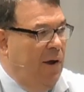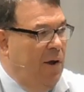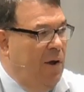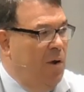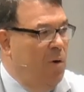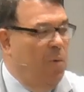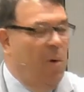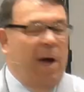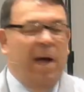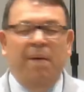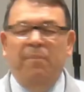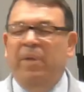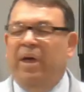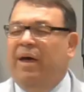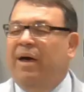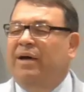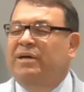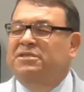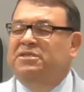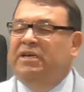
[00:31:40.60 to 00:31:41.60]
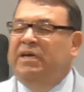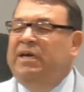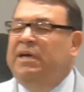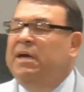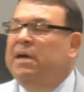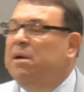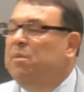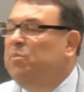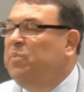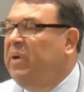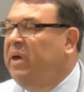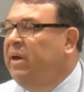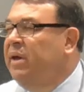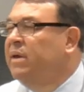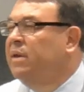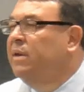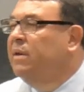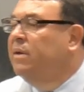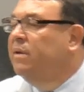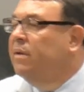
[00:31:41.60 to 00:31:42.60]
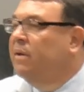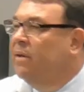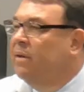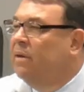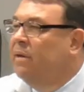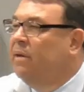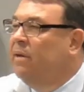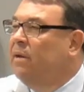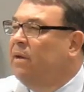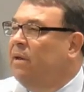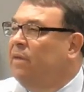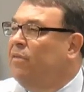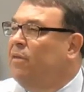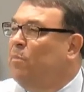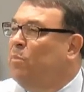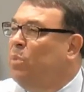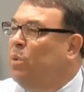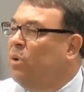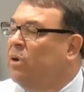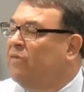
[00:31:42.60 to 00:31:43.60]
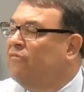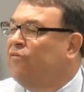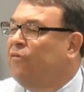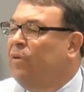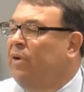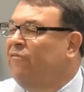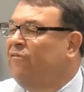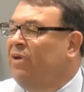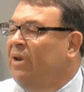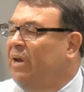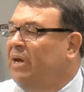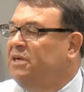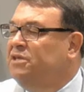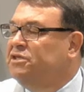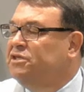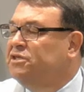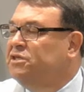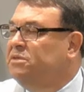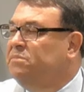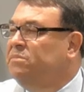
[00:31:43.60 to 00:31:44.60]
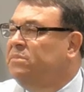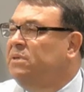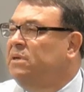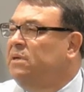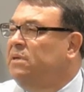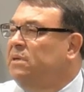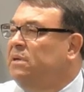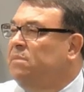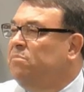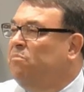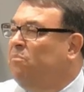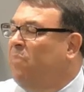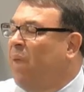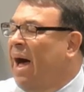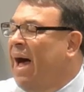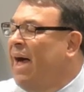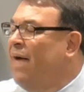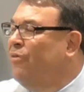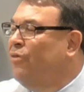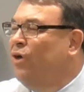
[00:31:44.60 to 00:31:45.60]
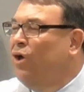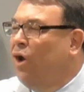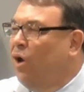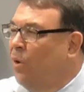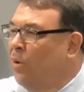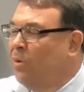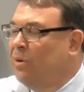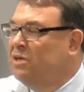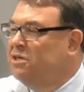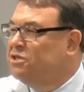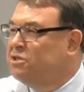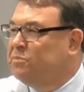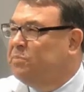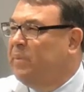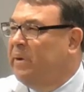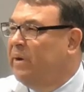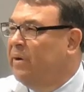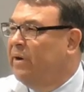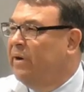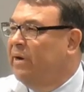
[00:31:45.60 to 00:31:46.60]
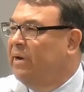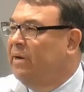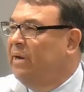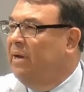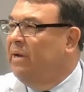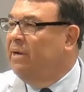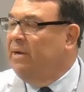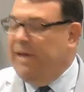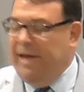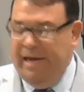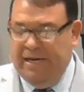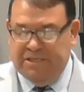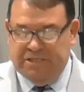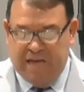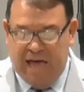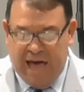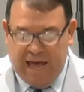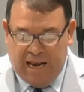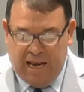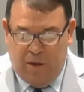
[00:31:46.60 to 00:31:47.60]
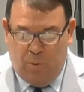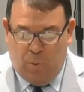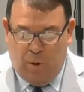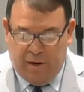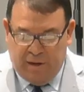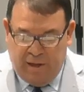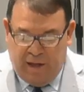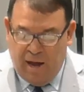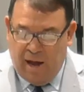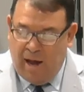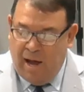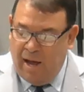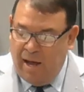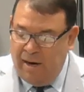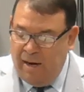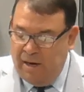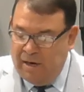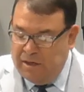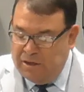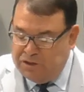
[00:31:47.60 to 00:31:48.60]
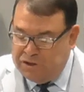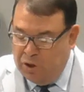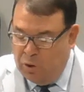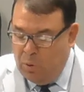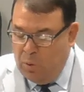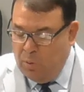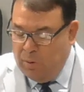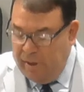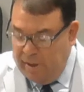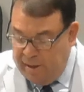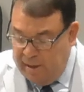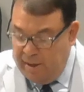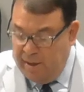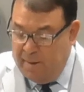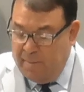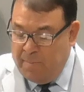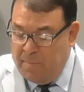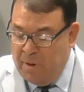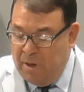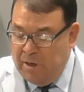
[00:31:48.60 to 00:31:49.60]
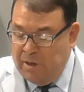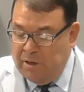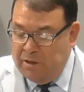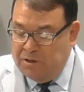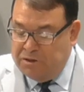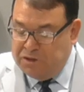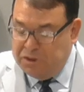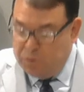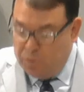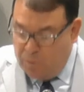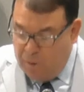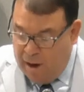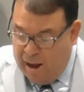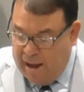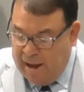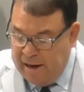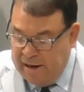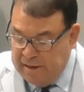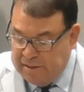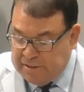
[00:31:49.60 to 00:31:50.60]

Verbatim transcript: Why? Because he penned the book of Revelation by the Holy Spirit, exactly what God told him to write.